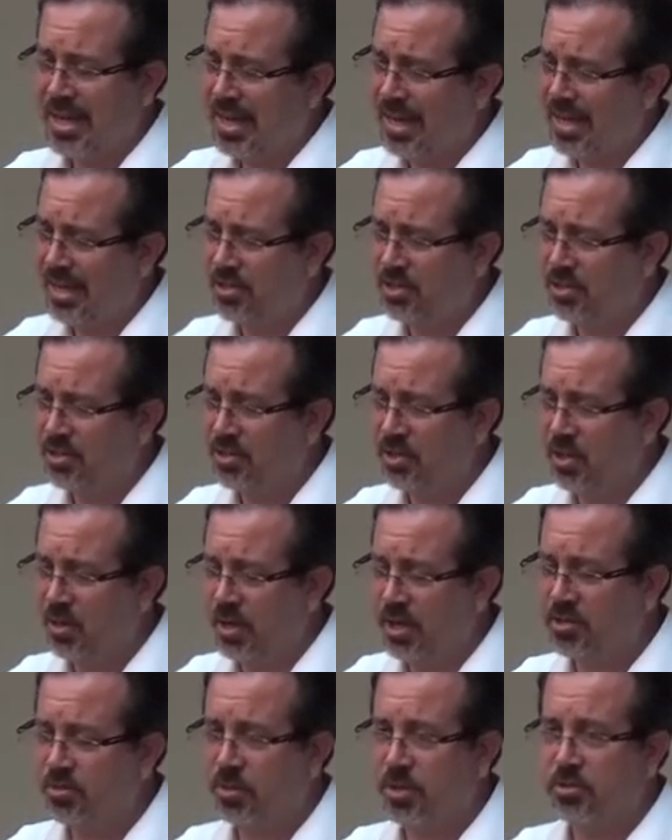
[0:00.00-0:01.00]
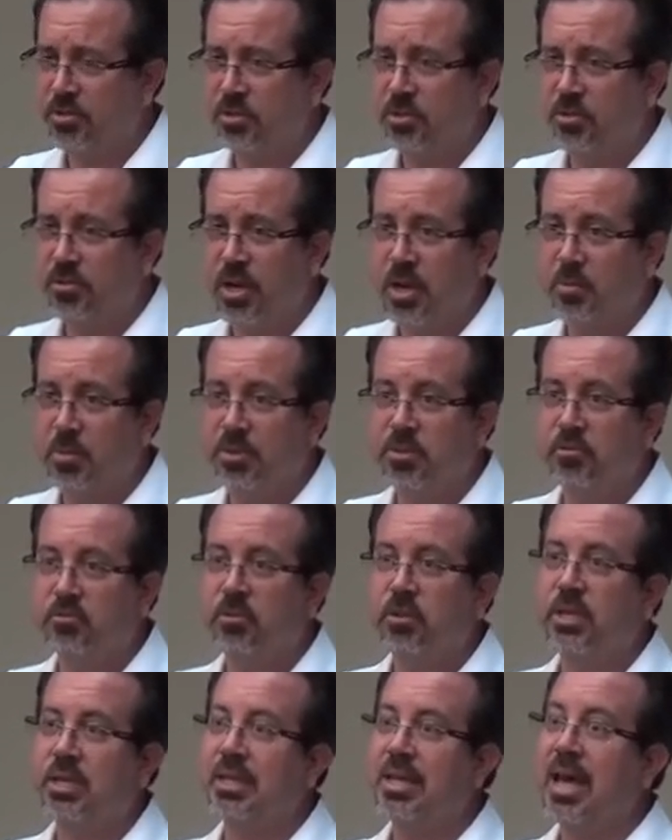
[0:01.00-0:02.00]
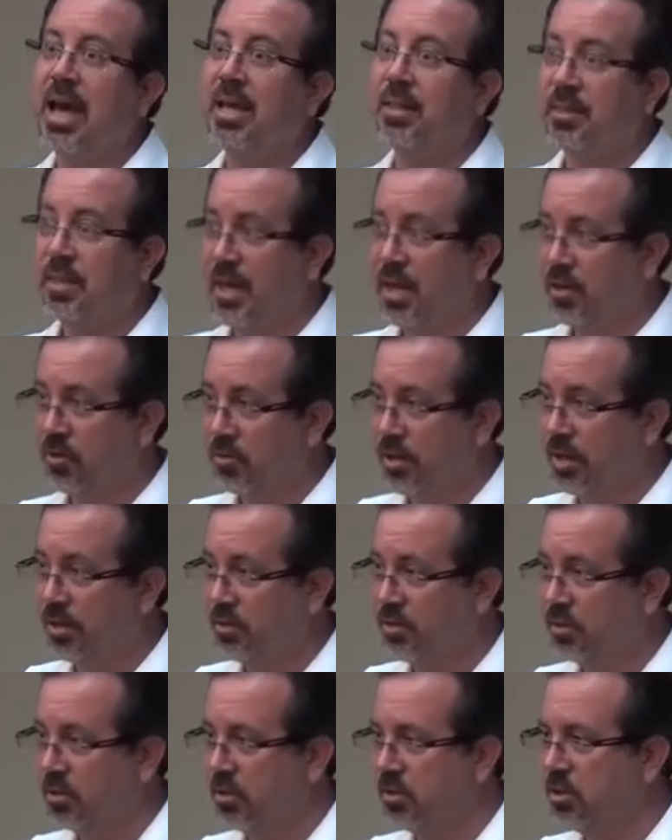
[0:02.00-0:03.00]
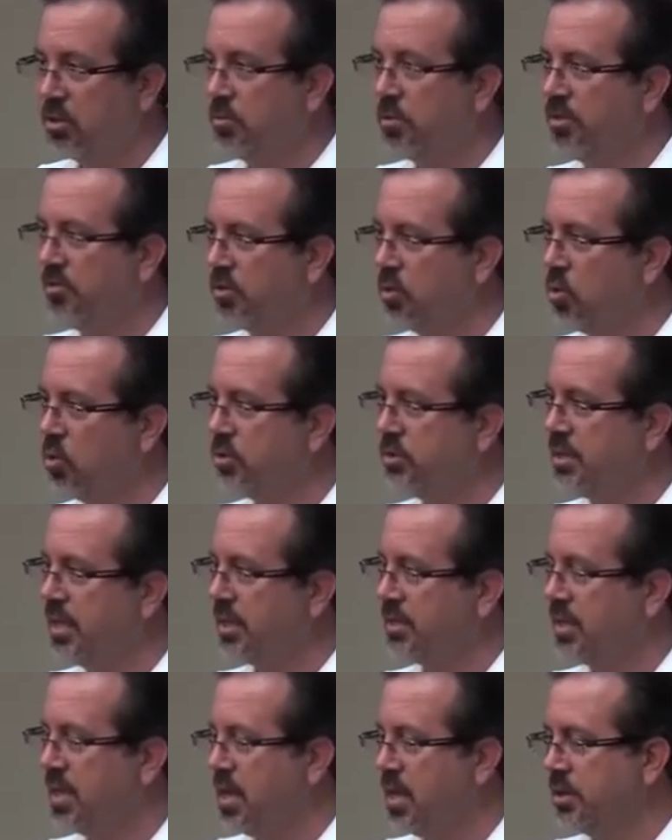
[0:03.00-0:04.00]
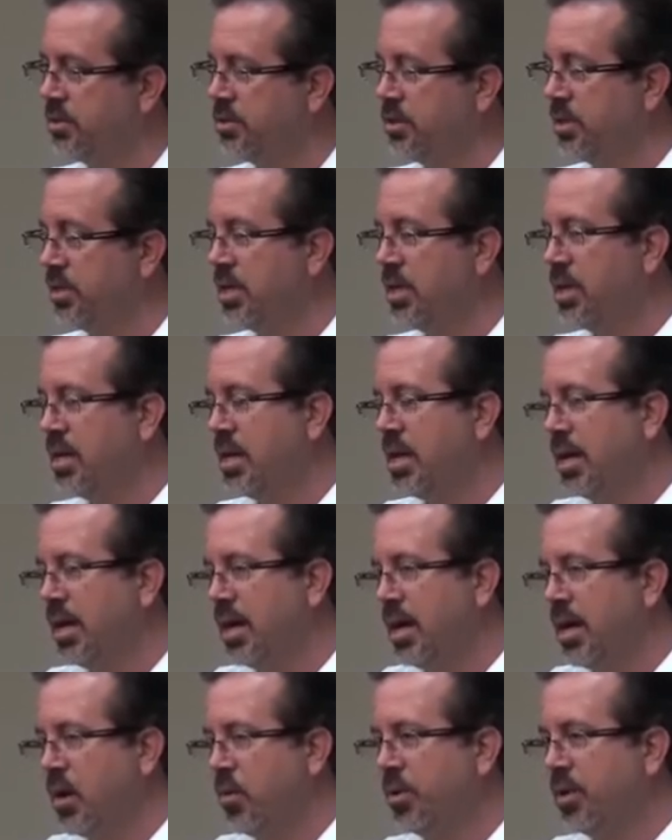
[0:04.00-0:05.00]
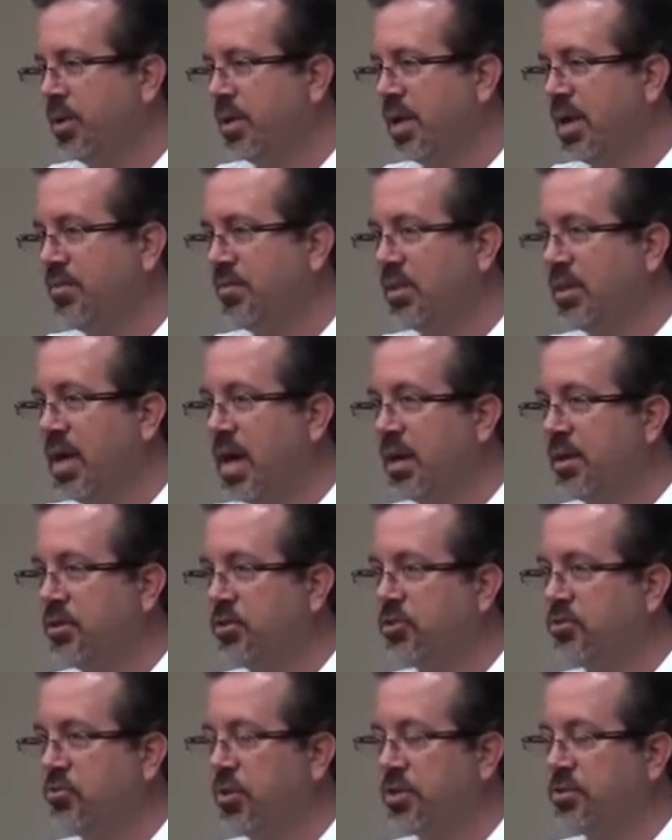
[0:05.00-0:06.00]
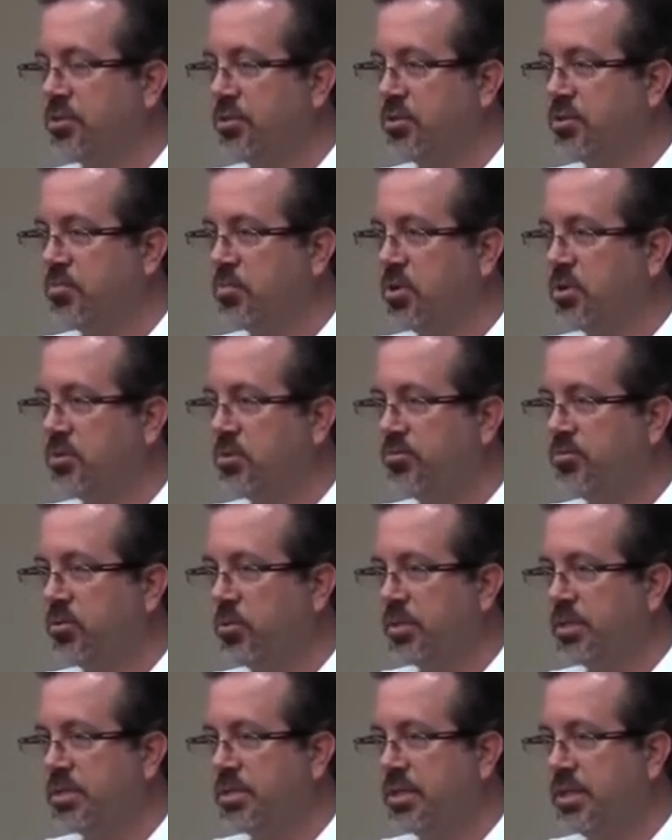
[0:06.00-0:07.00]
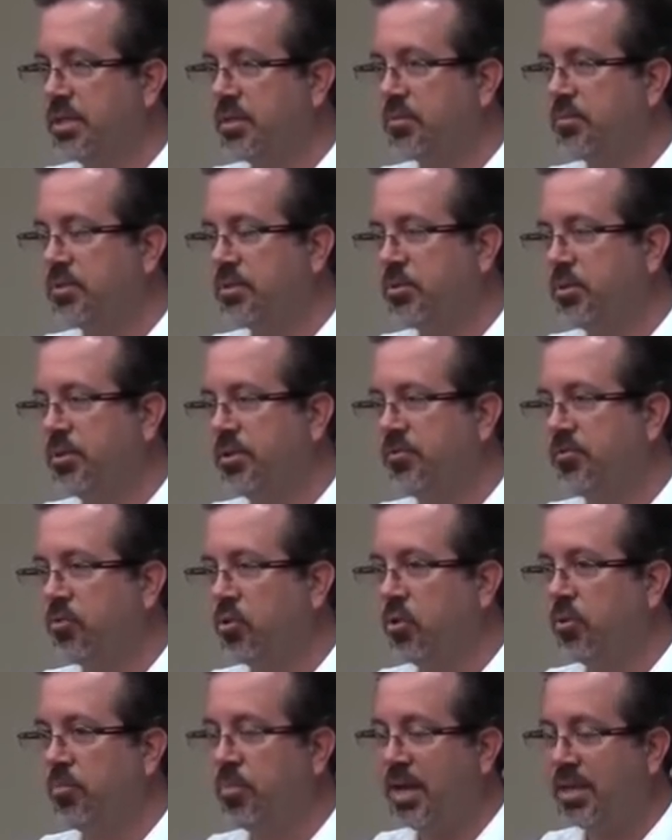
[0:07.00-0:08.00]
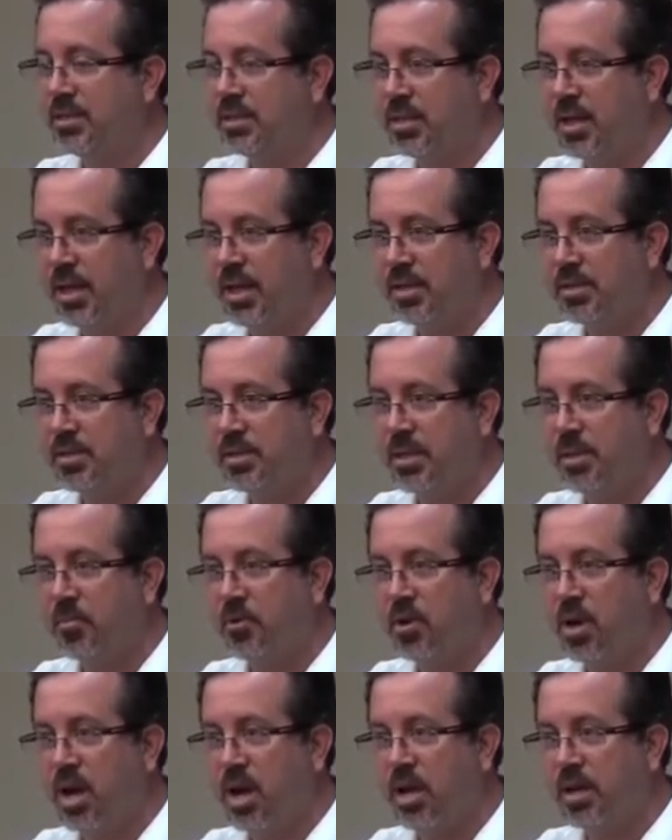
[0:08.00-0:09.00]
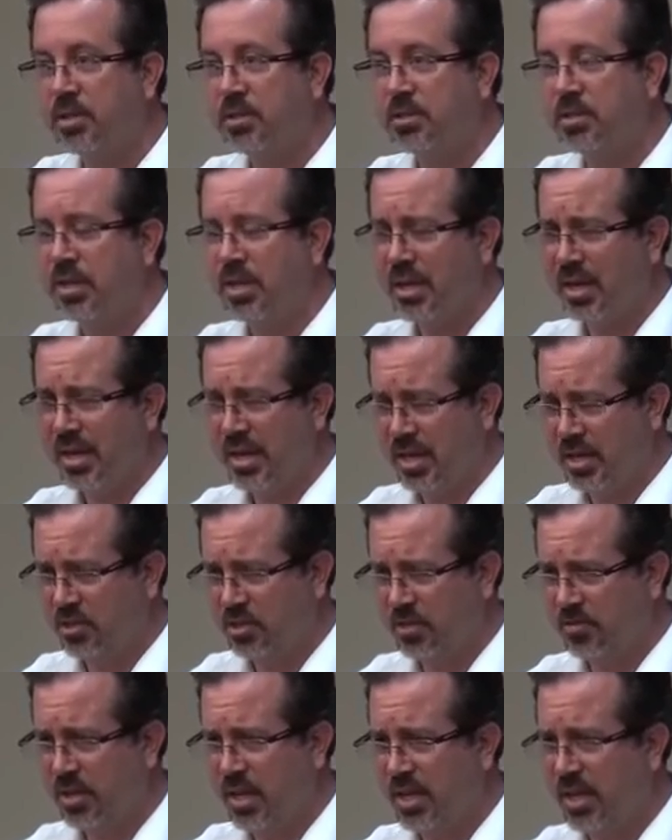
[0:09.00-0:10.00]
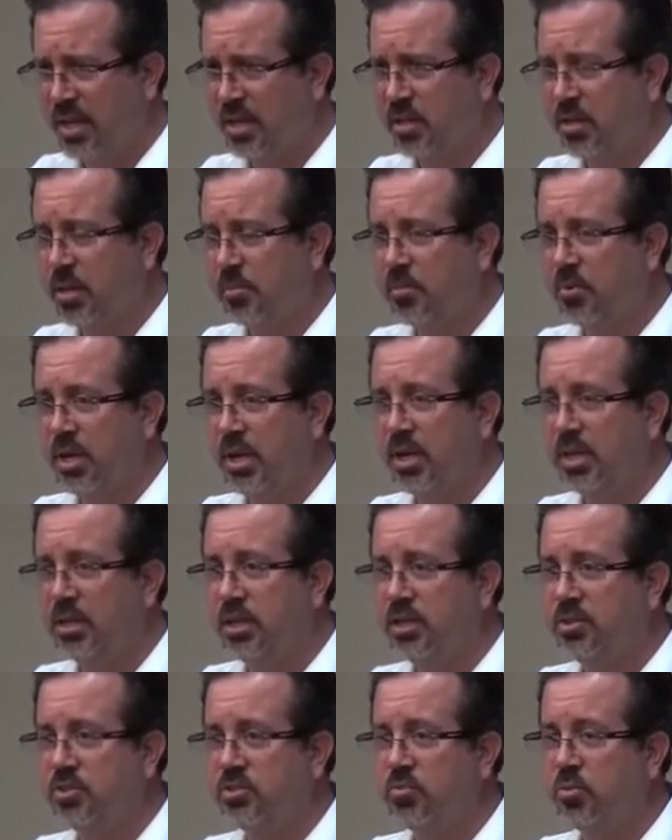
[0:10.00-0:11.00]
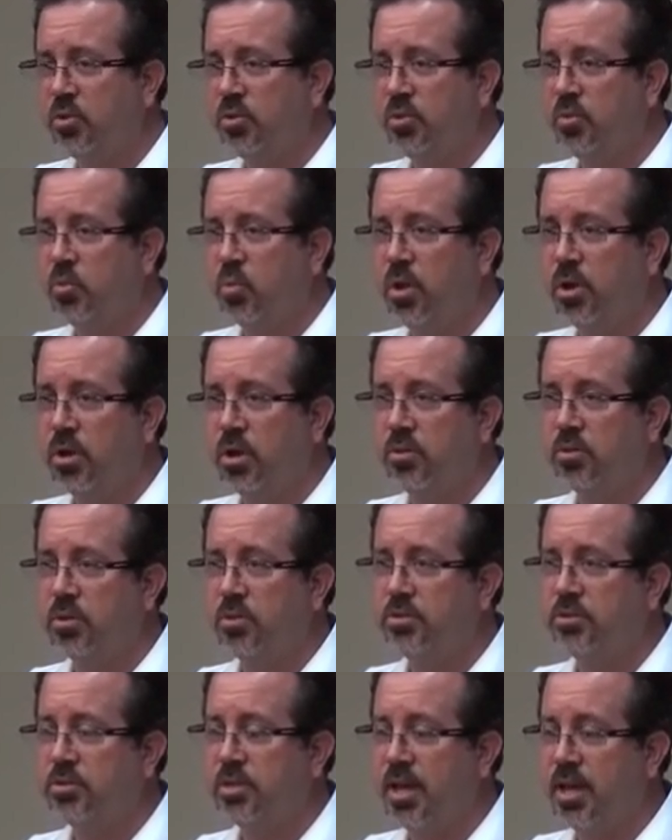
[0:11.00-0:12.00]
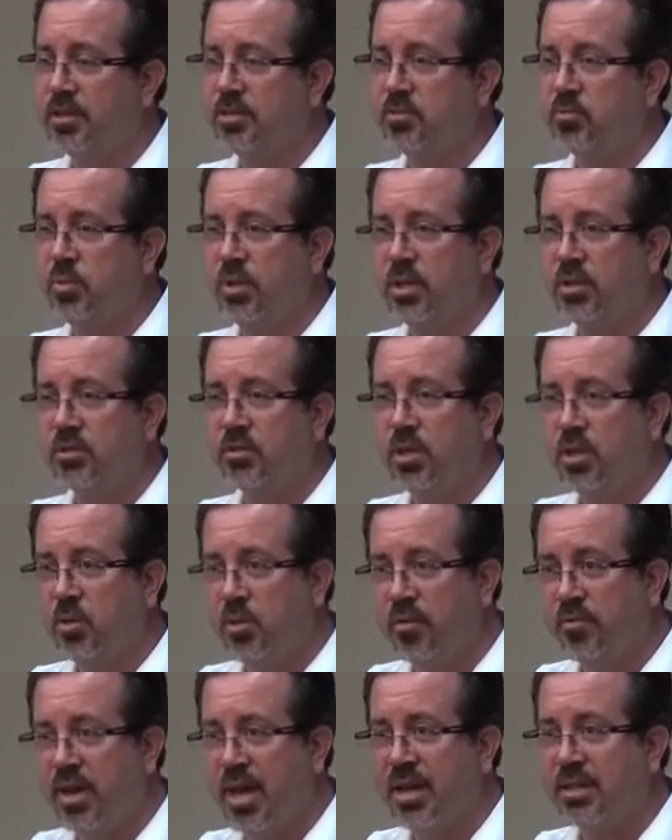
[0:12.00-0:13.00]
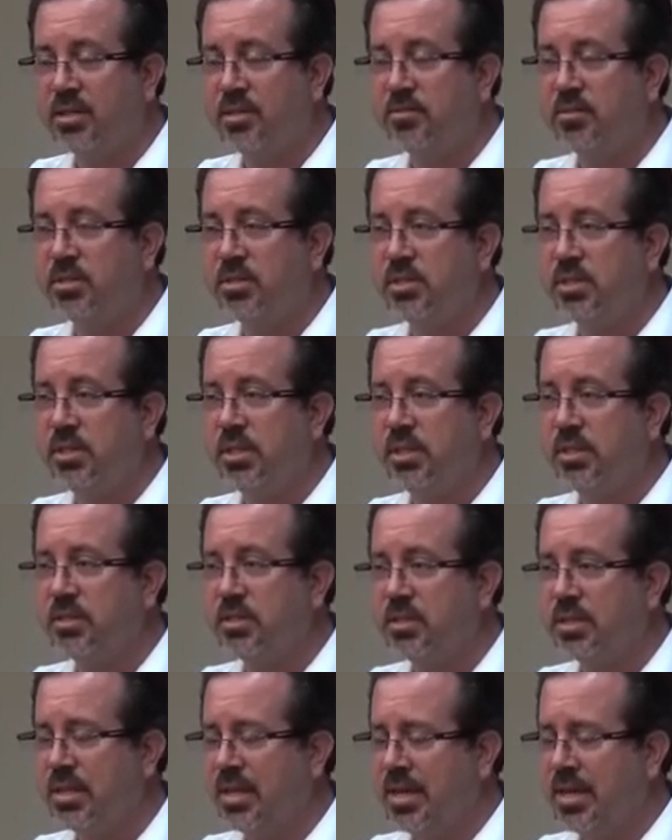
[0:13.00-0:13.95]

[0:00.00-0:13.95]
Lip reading: And just so you know, x-rays are great, but they're really not that great. They're a little bit of old technology. We need to have a lot of destruction of those bones before we see them. So you enrolled PET scans and MRIs. And so you have any lesions more than 1 on those tests, we can say you have active disease.